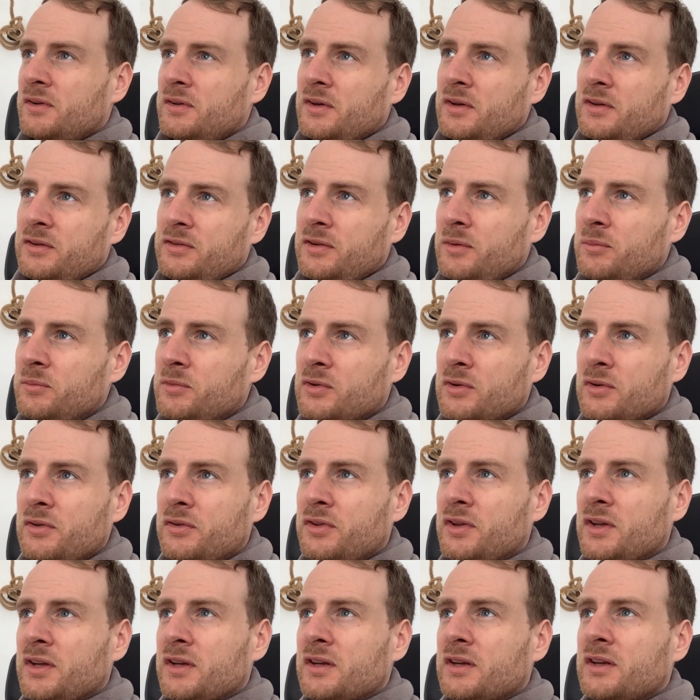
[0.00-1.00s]
some sort of
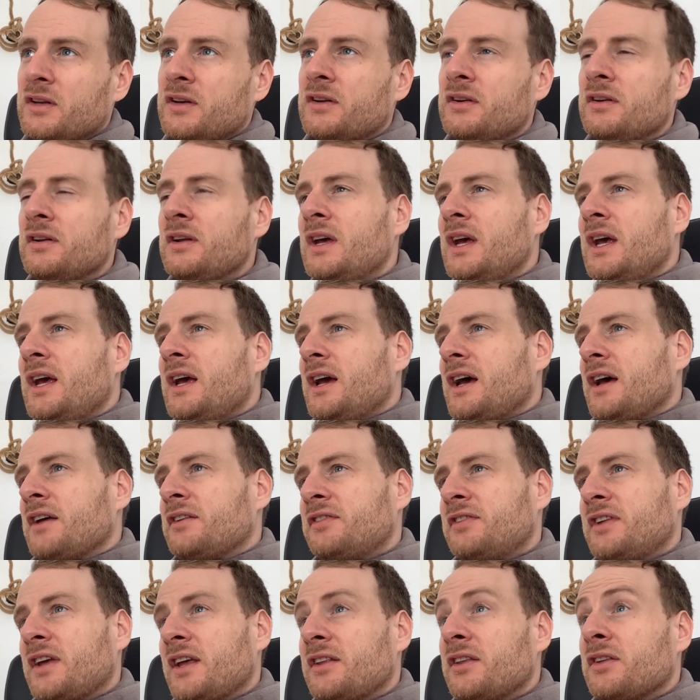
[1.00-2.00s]
thing. And
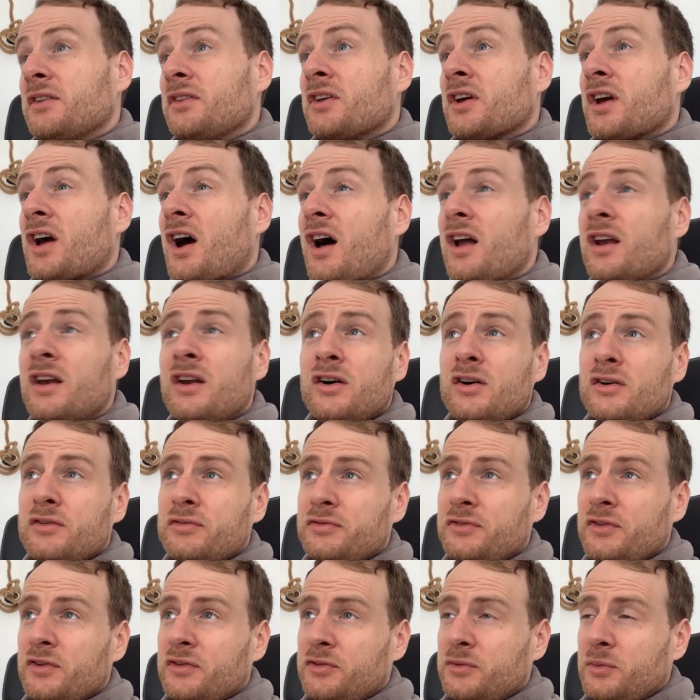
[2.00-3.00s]
as I say, the color
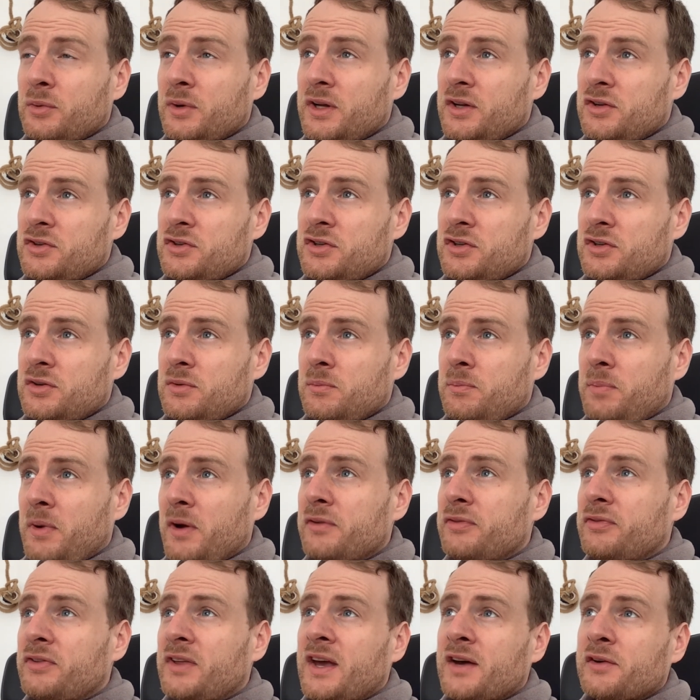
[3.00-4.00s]
of the switch,
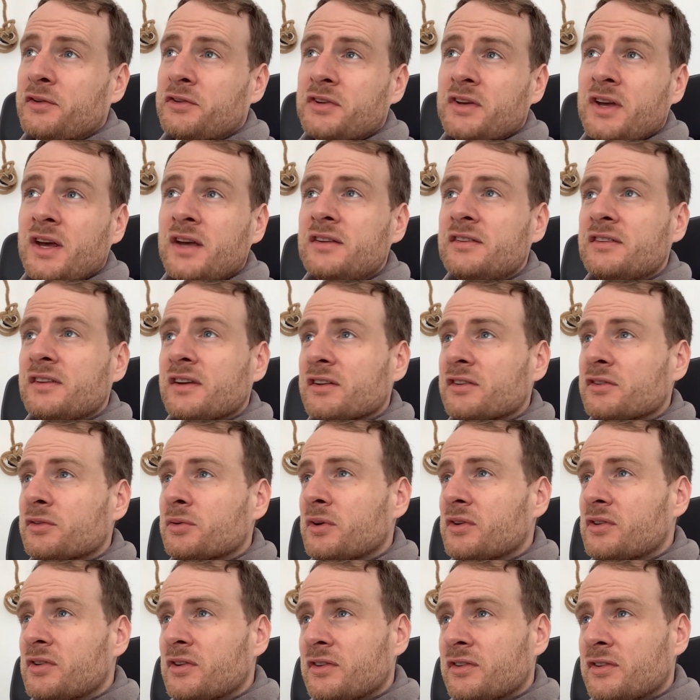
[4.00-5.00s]
both the outer casing and the
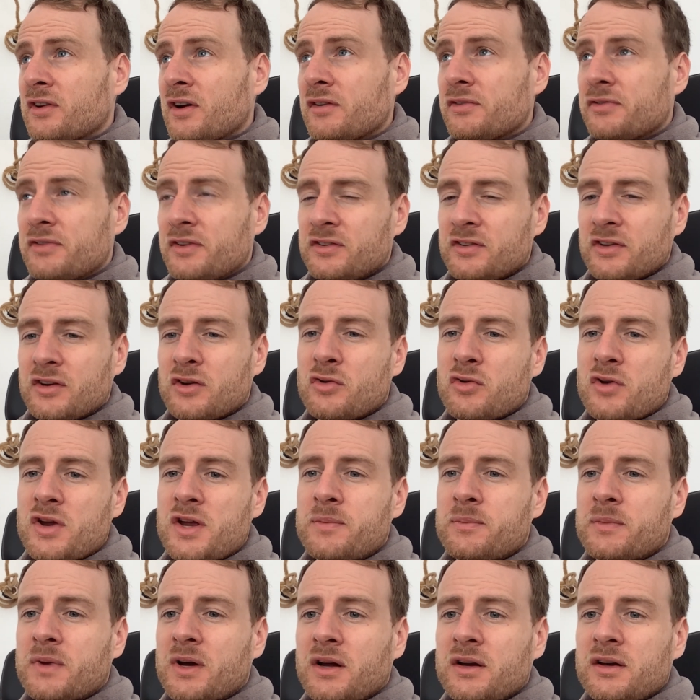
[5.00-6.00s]
switch itself, is a
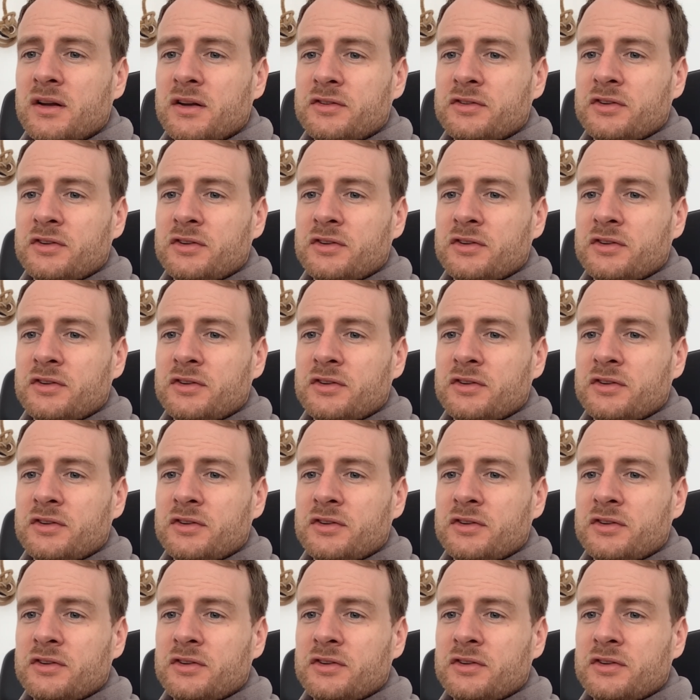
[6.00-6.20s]
cream color.